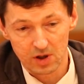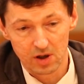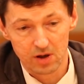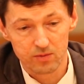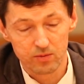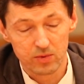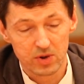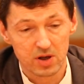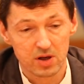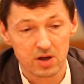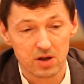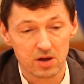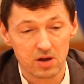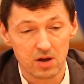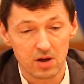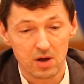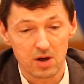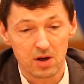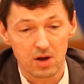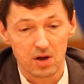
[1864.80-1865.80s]
And when
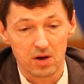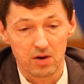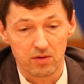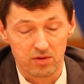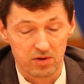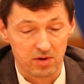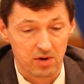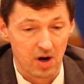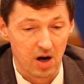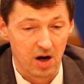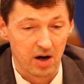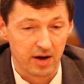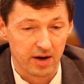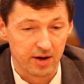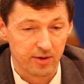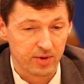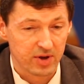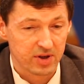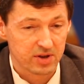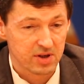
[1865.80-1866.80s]
there are
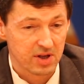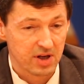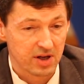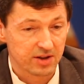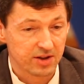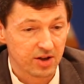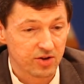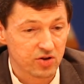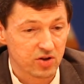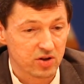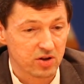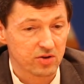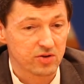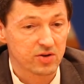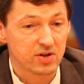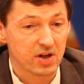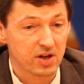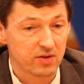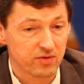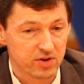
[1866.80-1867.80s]
areas like digital
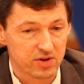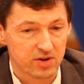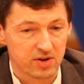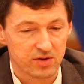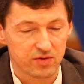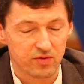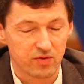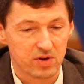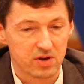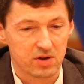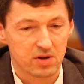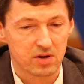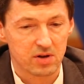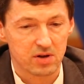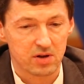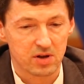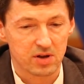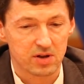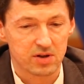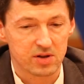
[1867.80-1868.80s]
services where
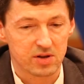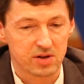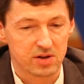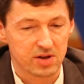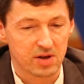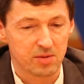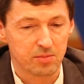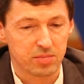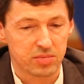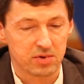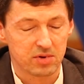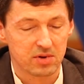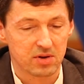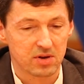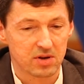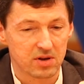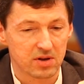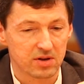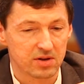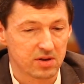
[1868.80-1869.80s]
it's
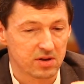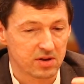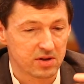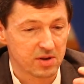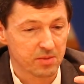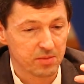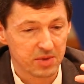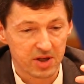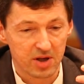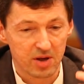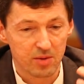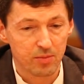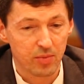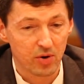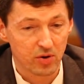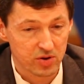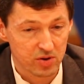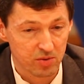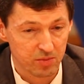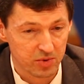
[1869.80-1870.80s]
simply
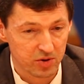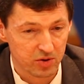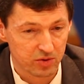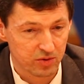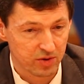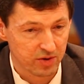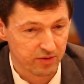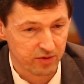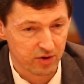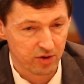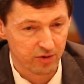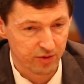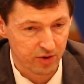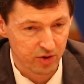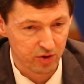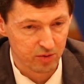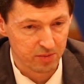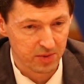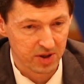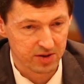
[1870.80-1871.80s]
impossible to involve
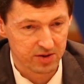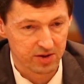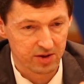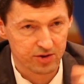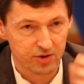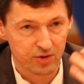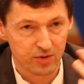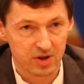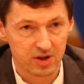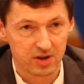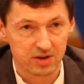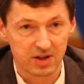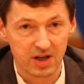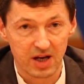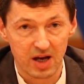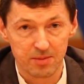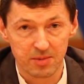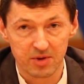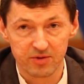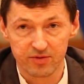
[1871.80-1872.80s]
humans, it's
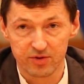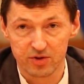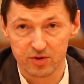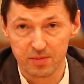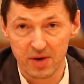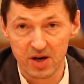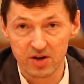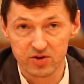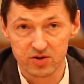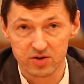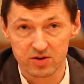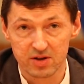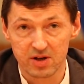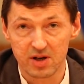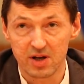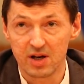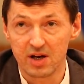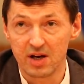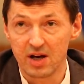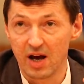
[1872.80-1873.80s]
real-time information,
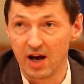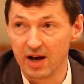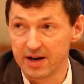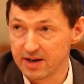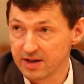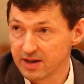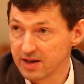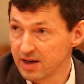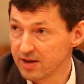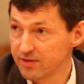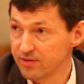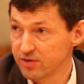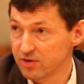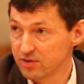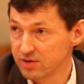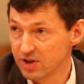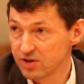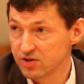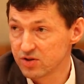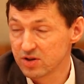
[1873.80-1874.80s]
and again,
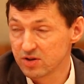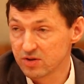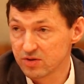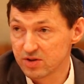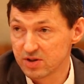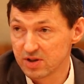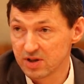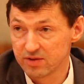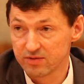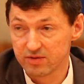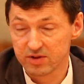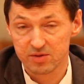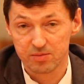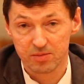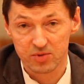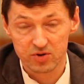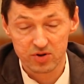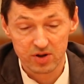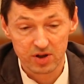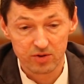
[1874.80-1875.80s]
for digital service,
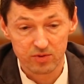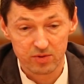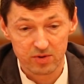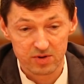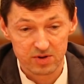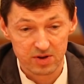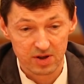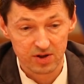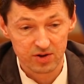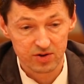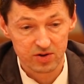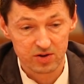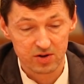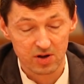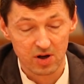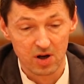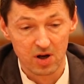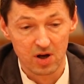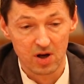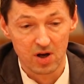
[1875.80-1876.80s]
machine translation